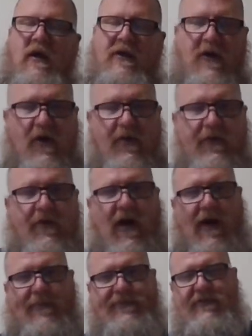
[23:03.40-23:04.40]
Another
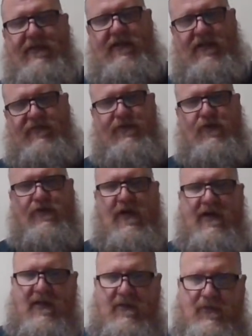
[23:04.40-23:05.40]
option, if you're
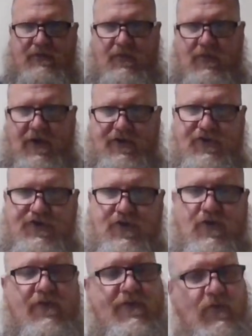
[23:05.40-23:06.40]
not able to register, or if